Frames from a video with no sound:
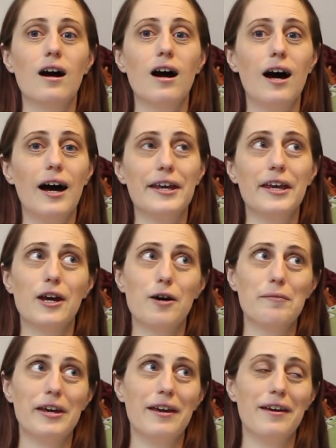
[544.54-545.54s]
I
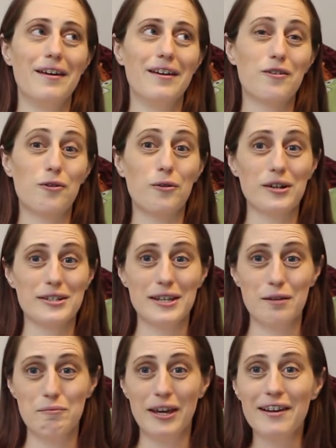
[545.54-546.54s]
am a
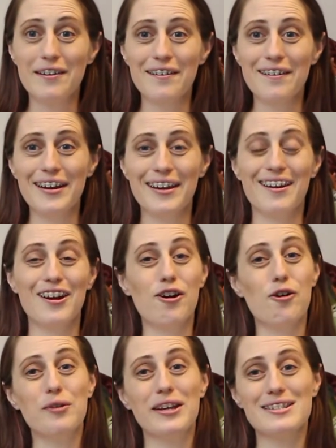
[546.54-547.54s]
corset maker and I
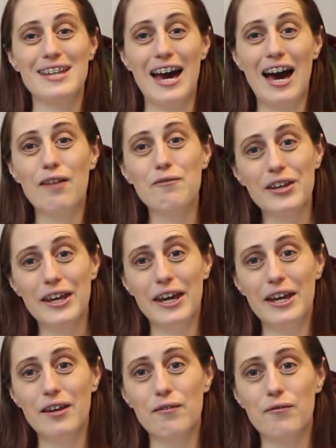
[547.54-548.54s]
always
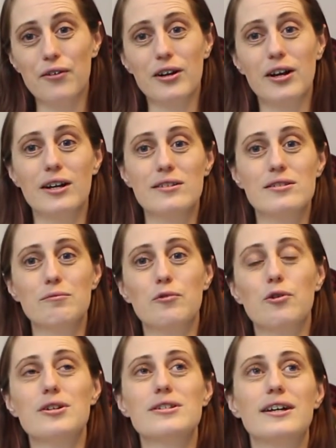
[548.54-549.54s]
advocate for custom
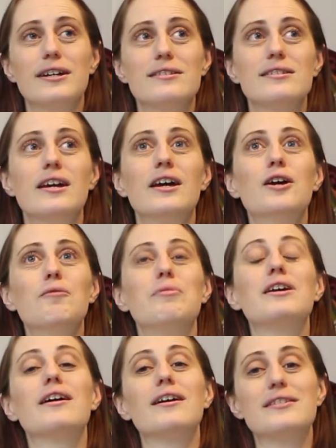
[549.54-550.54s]
corsets
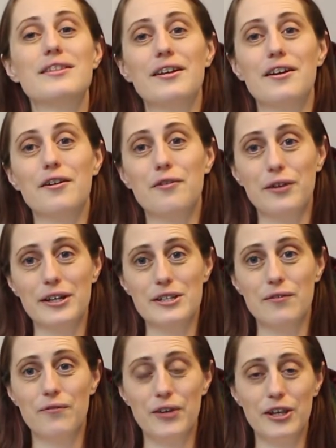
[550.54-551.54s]
because they're going
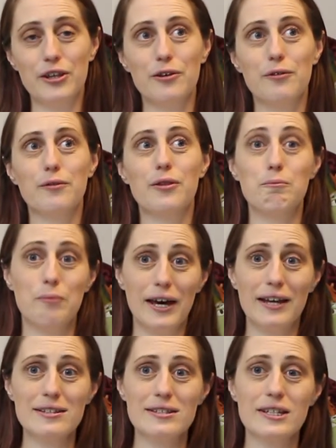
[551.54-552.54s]
to fit you the
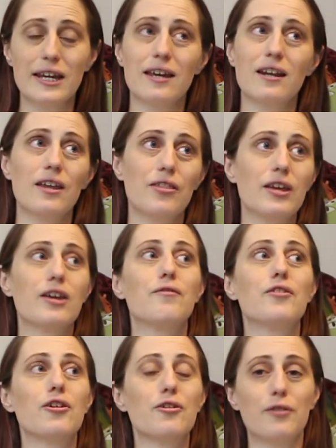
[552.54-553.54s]
best, and I think
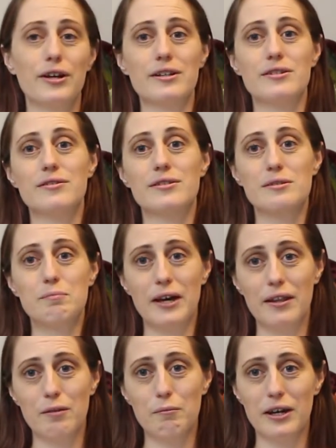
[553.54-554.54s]
if you're going to
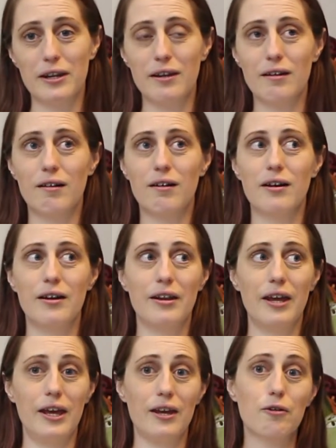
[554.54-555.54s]
spend the money
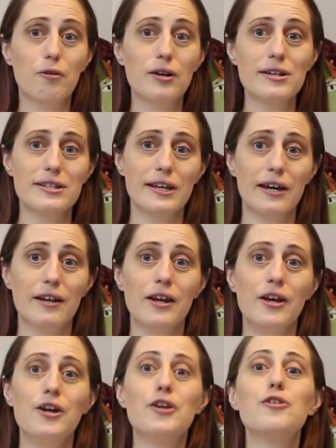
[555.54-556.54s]
on a corset,
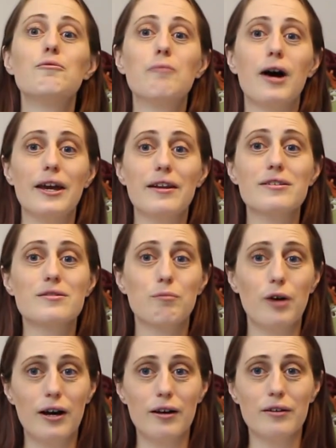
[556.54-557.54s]
you might as
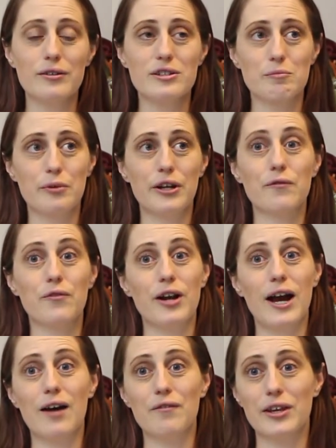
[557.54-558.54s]
well spring for
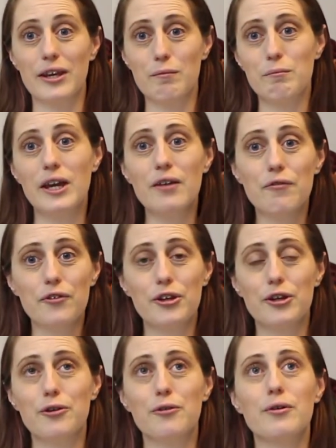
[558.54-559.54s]
having it made for
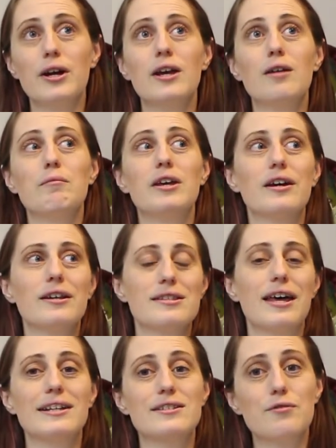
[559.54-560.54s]
you, because
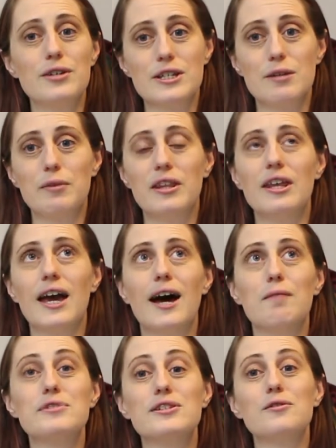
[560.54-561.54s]
that's going to be the
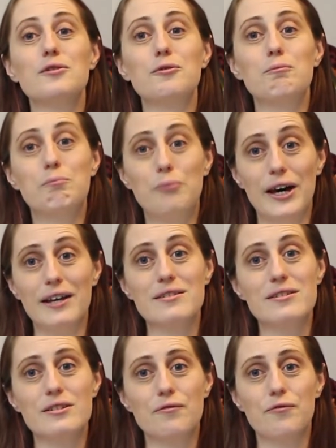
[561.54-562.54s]
absolute
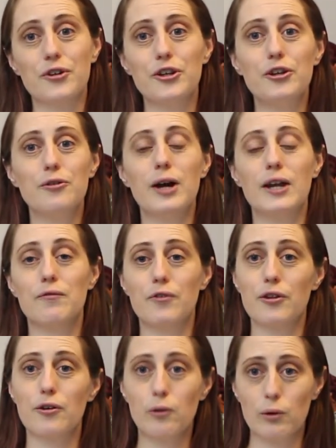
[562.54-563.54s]
best for you and for
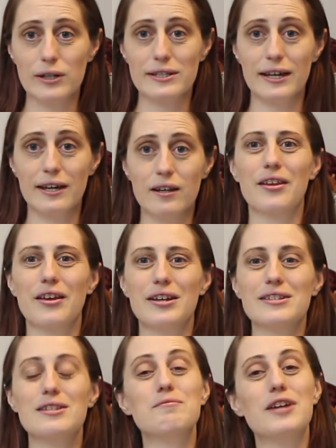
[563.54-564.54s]
the corset.
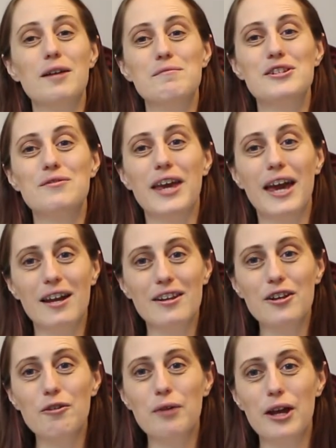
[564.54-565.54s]
Sometimes you can
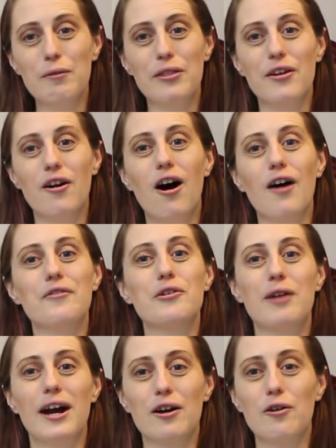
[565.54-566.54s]
get away with an
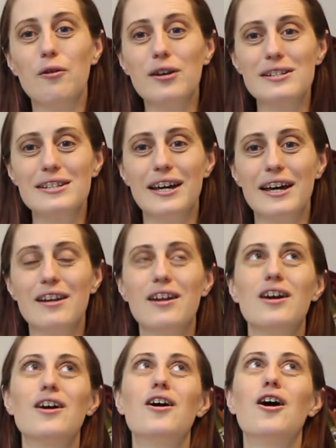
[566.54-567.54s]
off-the-rack corset,
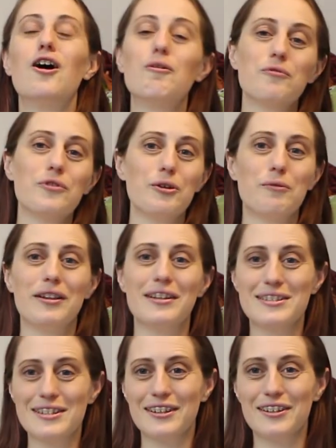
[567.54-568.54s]
hopefully one
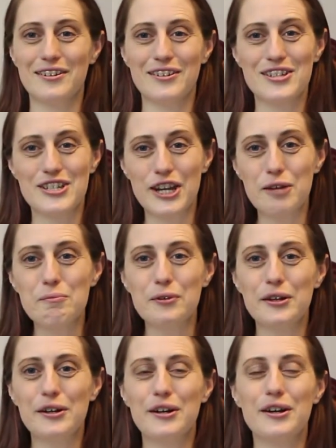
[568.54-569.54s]
that's a little
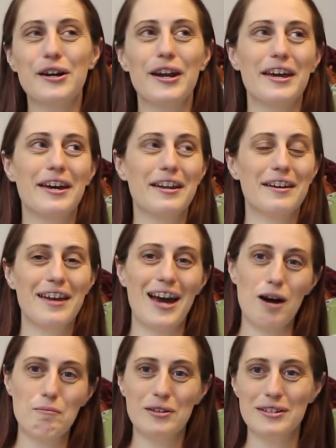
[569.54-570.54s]
shapelier and
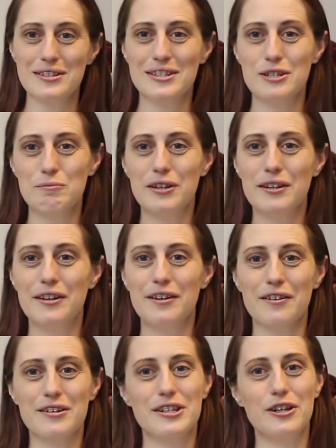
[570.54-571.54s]
happens to be
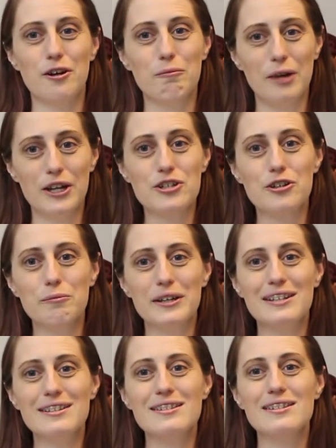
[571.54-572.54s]
near to your
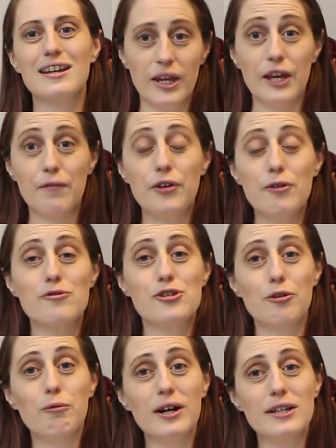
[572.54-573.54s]
measurements. If you
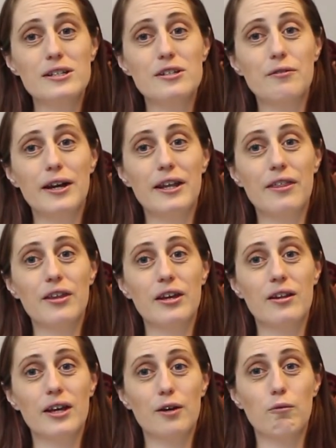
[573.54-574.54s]
do want to do
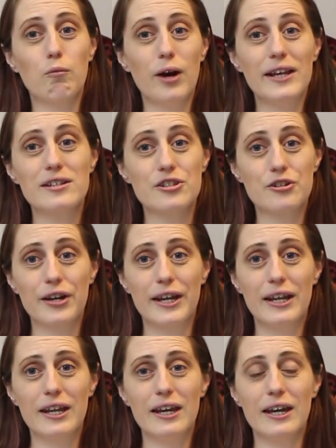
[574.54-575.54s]
anything like waist
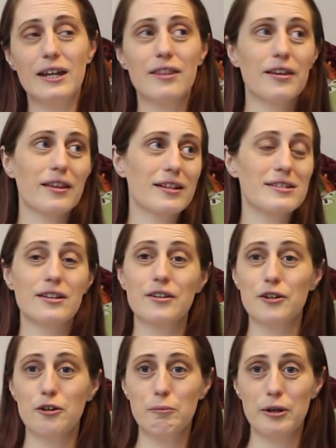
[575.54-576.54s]
training, anything that's a
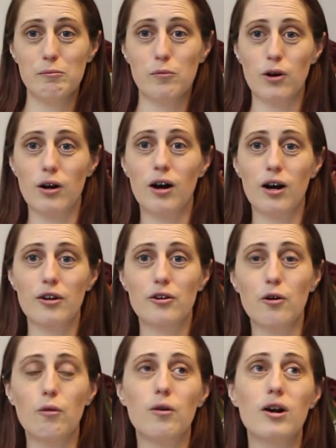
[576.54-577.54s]
little bit more
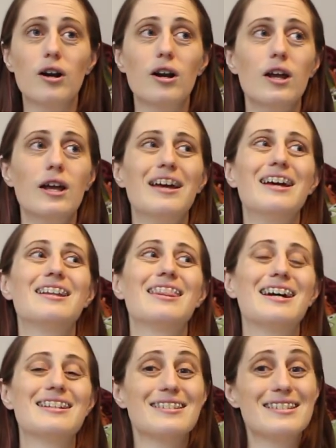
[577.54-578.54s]
hardcore,
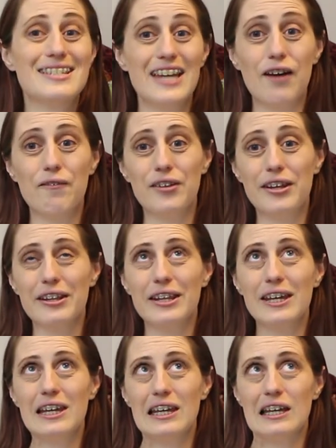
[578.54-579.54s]
that's
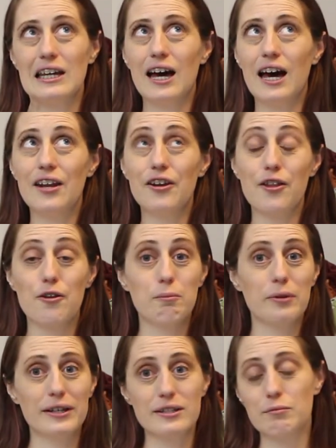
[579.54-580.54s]
definitely another
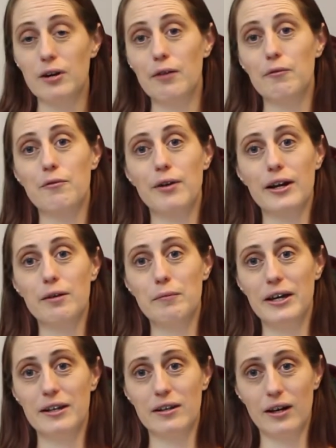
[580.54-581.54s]
place where I would
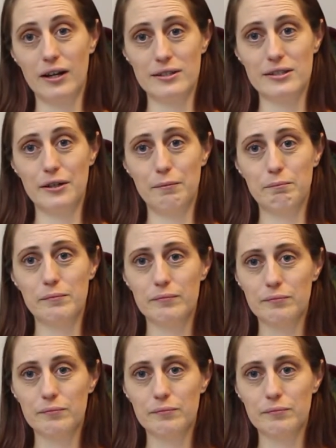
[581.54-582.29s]
recommend custom.